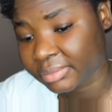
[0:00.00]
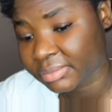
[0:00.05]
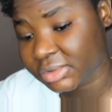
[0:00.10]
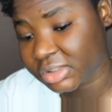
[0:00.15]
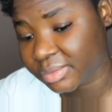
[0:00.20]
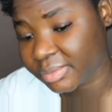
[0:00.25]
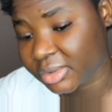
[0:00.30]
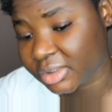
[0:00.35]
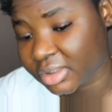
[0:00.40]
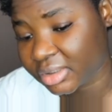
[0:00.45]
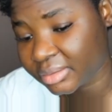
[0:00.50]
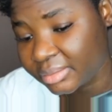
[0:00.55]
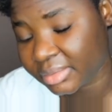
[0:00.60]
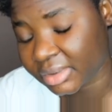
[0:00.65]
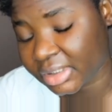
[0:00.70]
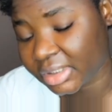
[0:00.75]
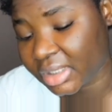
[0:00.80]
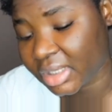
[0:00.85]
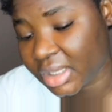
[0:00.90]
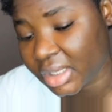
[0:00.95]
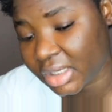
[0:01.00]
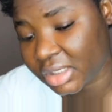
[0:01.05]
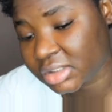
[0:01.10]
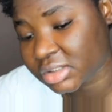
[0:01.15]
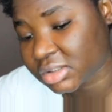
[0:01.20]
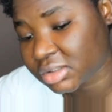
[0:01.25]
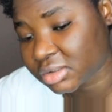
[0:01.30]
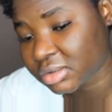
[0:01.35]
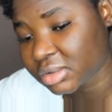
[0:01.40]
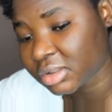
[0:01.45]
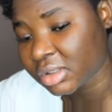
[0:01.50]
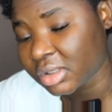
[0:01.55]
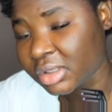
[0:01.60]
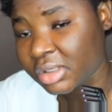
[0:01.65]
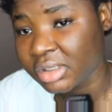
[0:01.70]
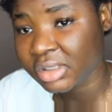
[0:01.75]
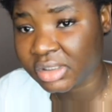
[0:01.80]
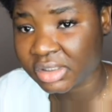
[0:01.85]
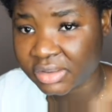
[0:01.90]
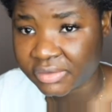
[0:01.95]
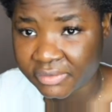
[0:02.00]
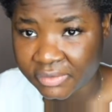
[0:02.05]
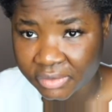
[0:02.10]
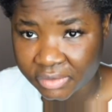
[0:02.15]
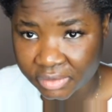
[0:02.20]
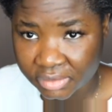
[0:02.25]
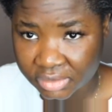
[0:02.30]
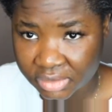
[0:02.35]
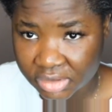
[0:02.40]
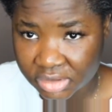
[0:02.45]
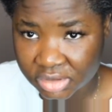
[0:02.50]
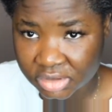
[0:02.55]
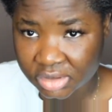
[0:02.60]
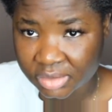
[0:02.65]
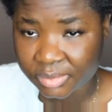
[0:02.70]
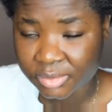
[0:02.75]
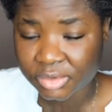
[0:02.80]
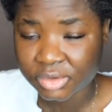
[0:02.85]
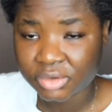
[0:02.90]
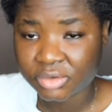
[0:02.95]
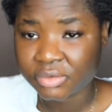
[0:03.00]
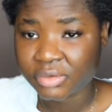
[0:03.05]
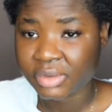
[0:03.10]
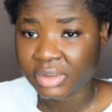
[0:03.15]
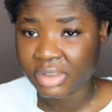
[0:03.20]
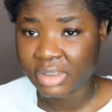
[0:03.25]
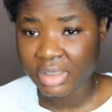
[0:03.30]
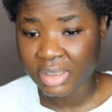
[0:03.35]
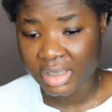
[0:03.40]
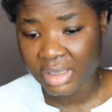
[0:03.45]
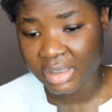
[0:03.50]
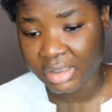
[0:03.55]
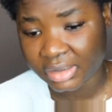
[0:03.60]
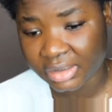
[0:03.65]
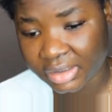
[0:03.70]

Jamaican black castor leave-in conditioner. I'm gonna go ahead and add